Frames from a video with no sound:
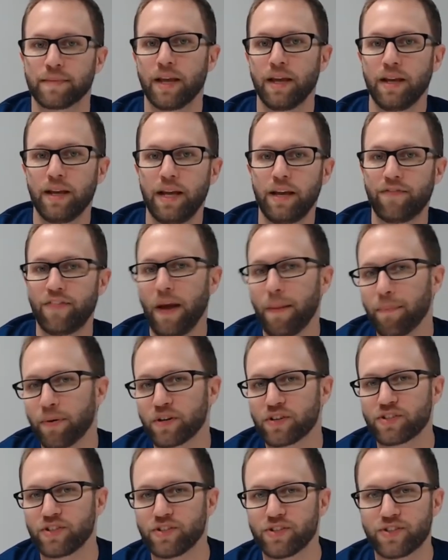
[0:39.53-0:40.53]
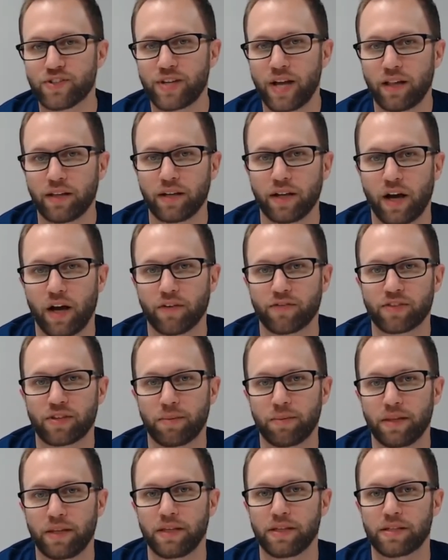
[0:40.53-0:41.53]
if that person's selling off some
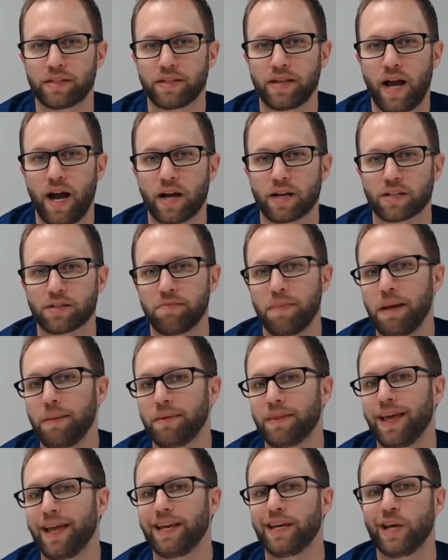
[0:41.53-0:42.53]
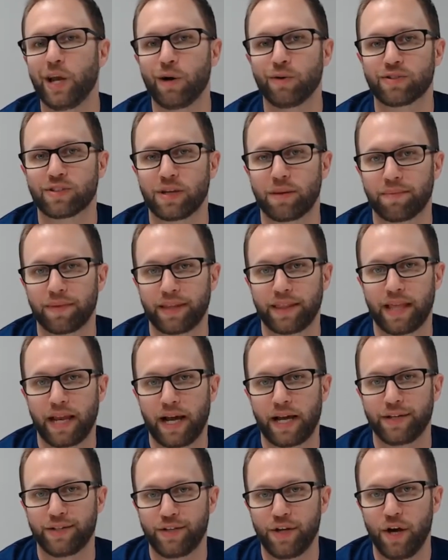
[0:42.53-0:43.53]
of these stocks, maybe they know something that
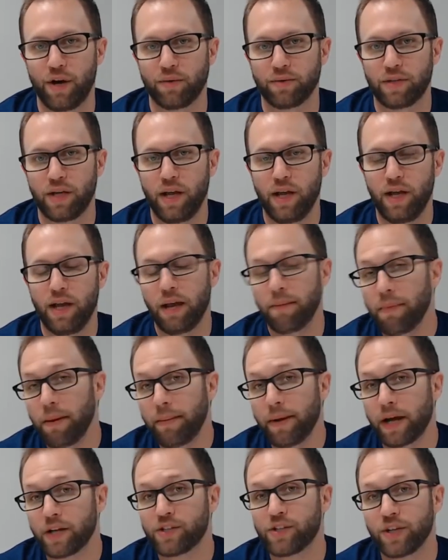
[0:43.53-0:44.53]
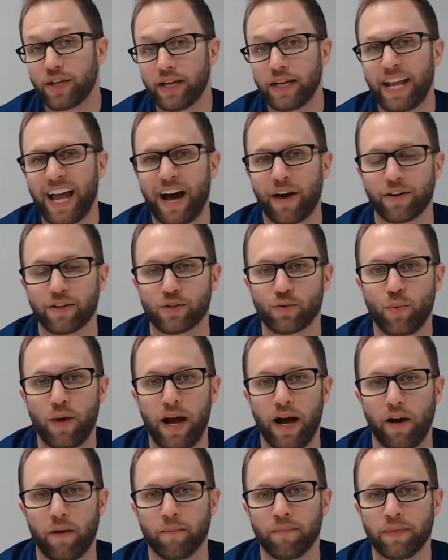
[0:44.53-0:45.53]
I don't, and maybe I should get out as
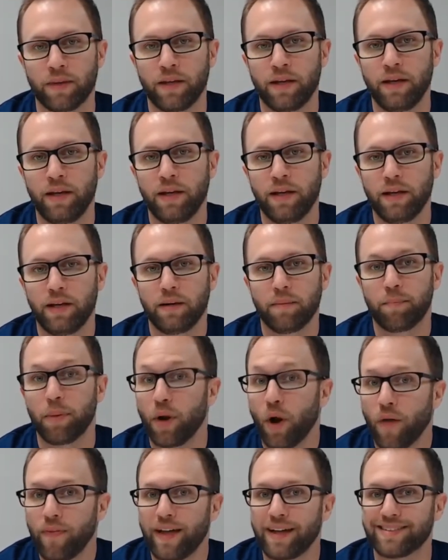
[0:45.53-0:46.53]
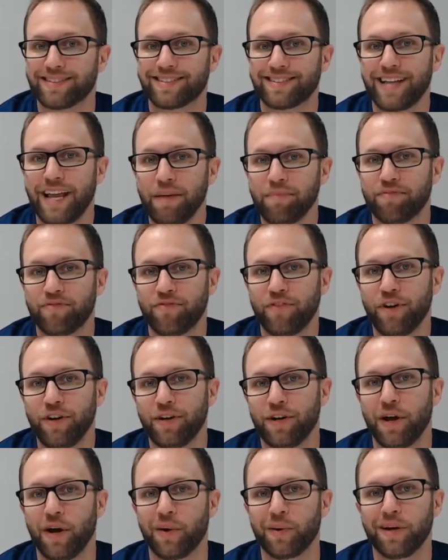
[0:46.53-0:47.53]
well. But on that same
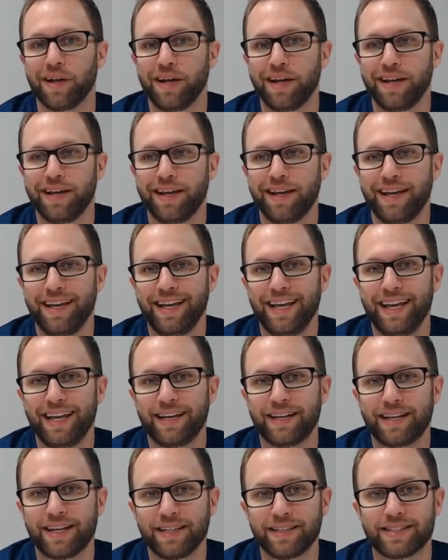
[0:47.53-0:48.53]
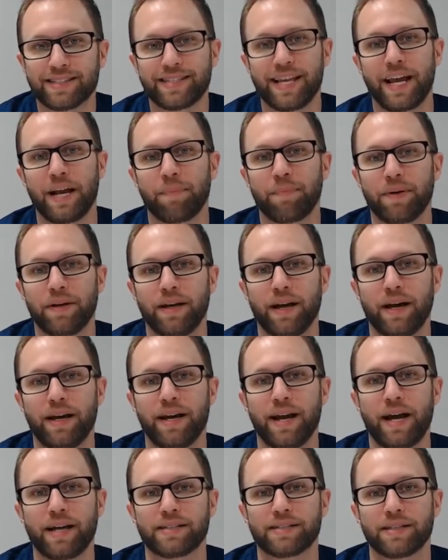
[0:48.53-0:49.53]
footnote, it can set up a
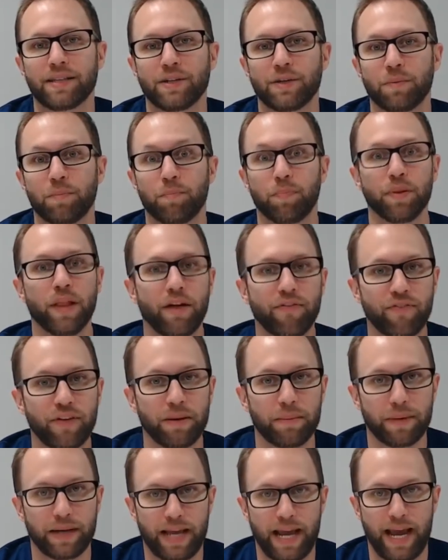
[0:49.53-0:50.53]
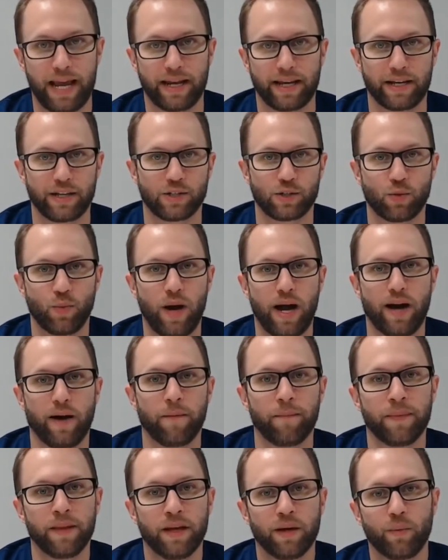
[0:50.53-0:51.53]
nice little bluffing mechanic as well,
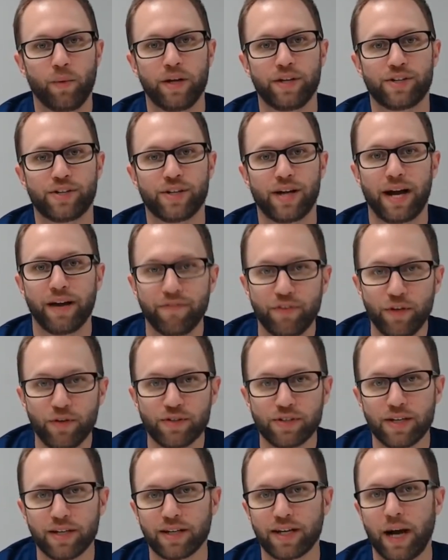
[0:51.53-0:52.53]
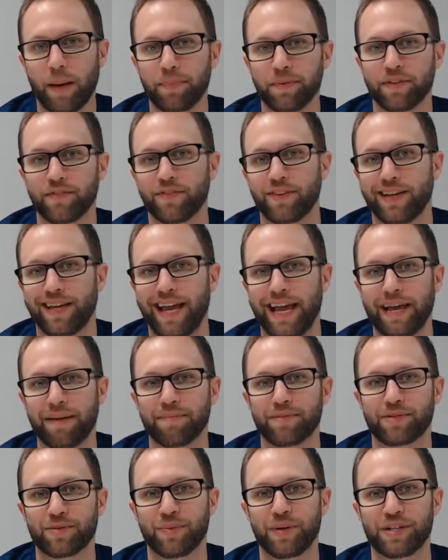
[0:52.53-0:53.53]
which I've used in a couple of the
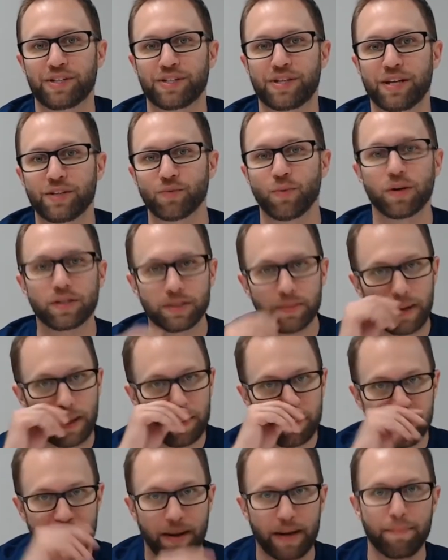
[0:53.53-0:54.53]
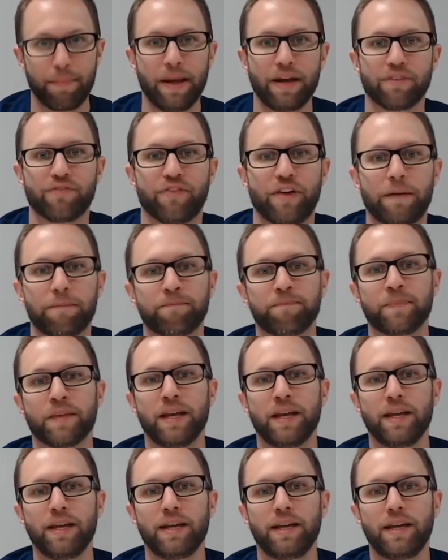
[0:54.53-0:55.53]
games, which has worked to my benefit.
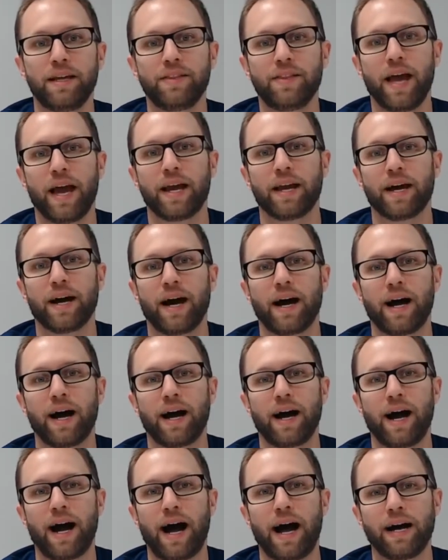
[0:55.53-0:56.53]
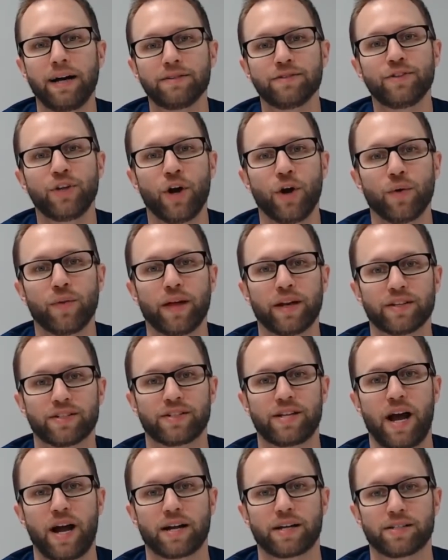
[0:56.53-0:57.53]
In that, I'll know that a
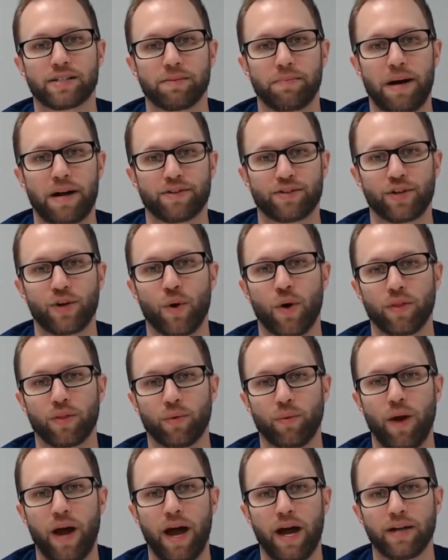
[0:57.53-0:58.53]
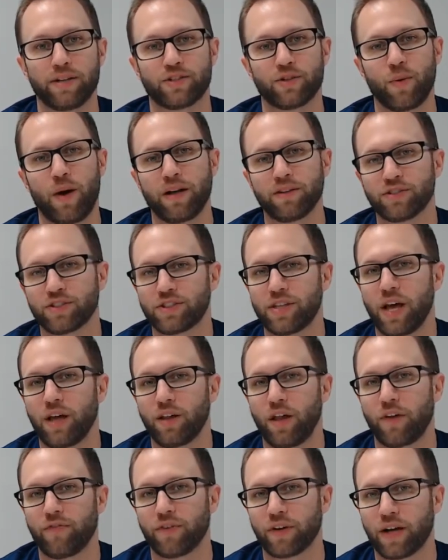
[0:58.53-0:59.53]
stock is about to go on the rise, so I'll sell
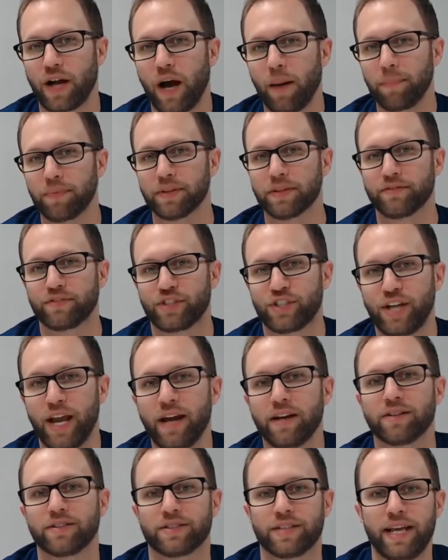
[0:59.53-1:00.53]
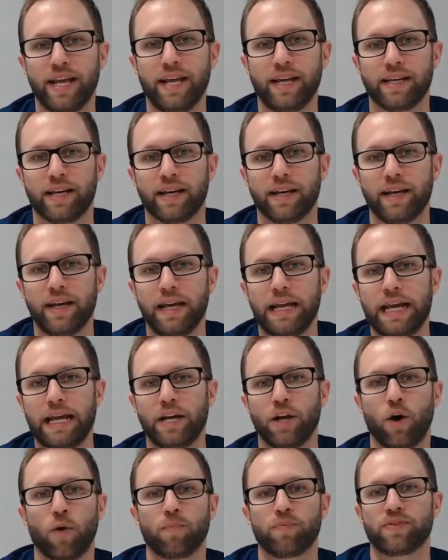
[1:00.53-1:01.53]
off a couple of shares in it in
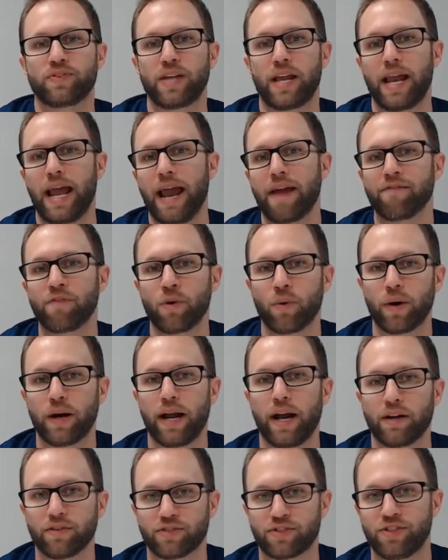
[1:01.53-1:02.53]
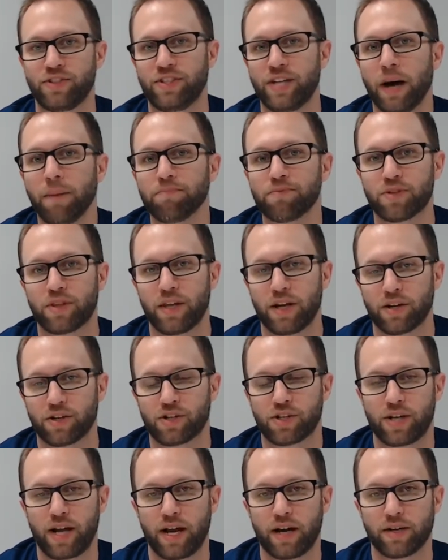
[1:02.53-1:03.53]
hopes that everyone else dumps their
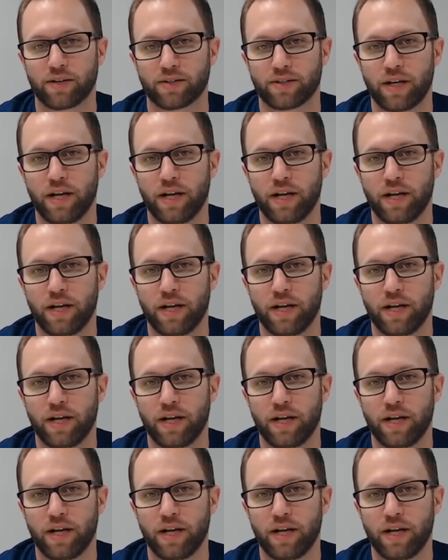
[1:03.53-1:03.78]
shares.